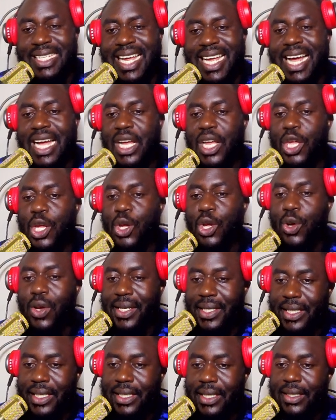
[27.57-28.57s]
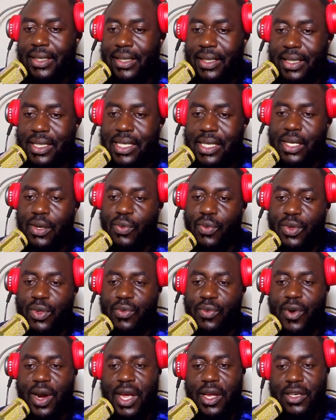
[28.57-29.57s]
a chaotic scene with
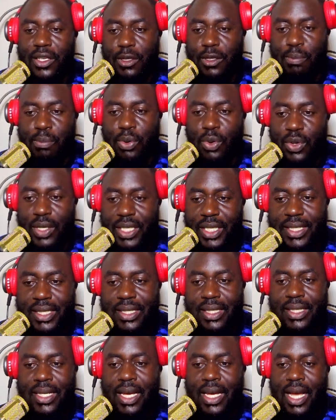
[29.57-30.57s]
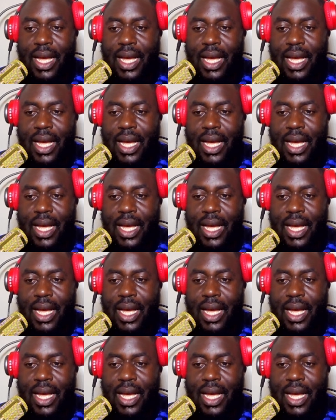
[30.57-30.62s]
riot police